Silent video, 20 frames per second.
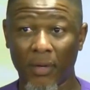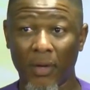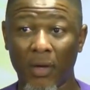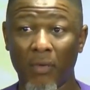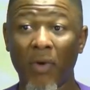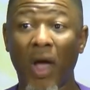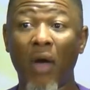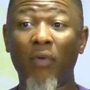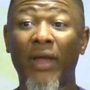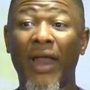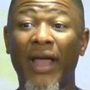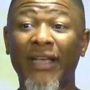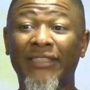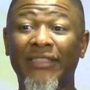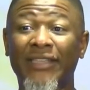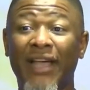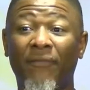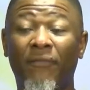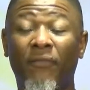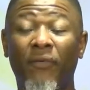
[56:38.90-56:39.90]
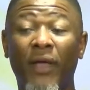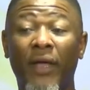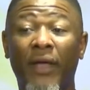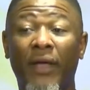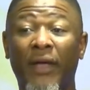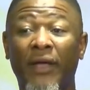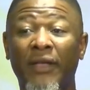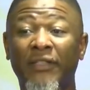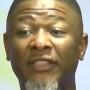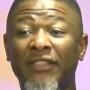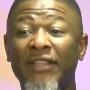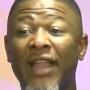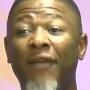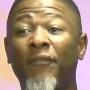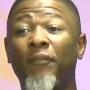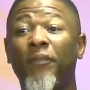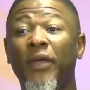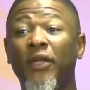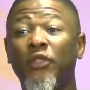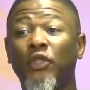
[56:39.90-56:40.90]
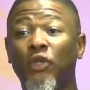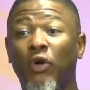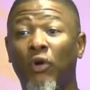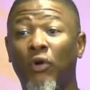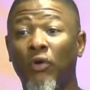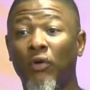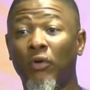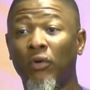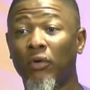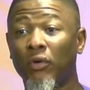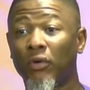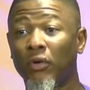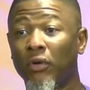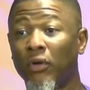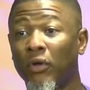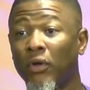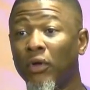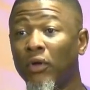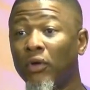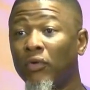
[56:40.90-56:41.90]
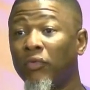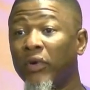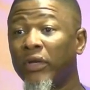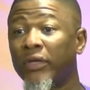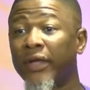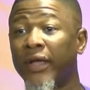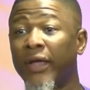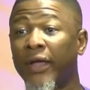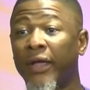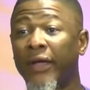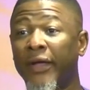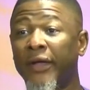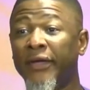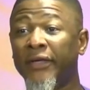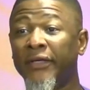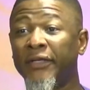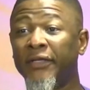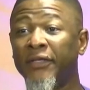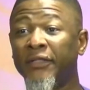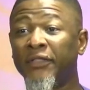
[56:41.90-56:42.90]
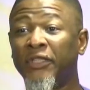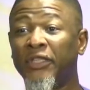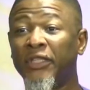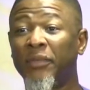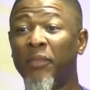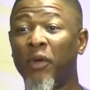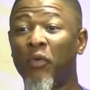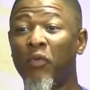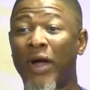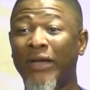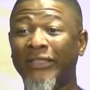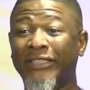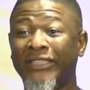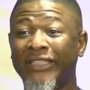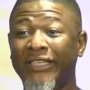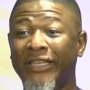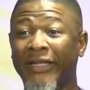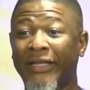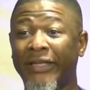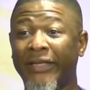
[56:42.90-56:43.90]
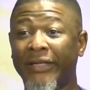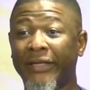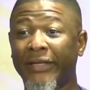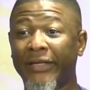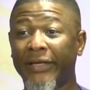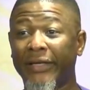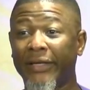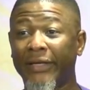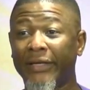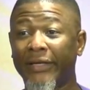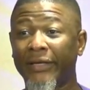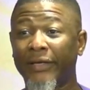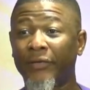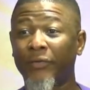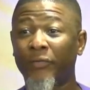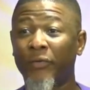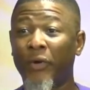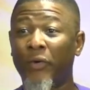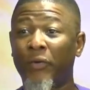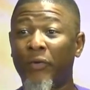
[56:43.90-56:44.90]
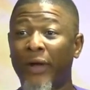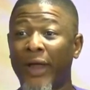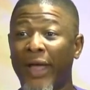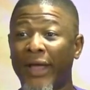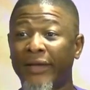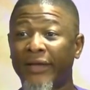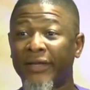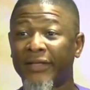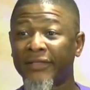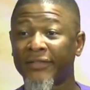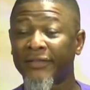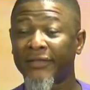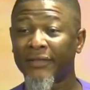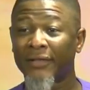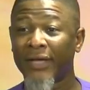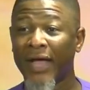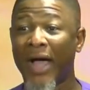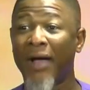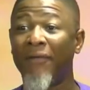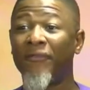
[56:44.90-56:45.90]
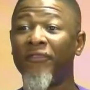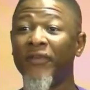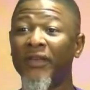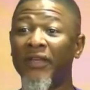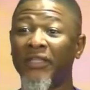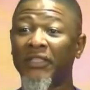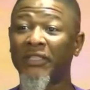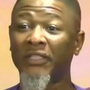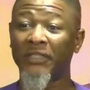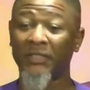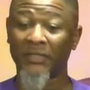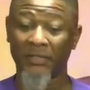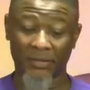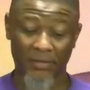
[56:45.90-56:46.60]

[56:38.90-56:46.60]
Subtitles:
Why will I snap picture with the Jimmy Wanjiki? Go like this. I'm finished.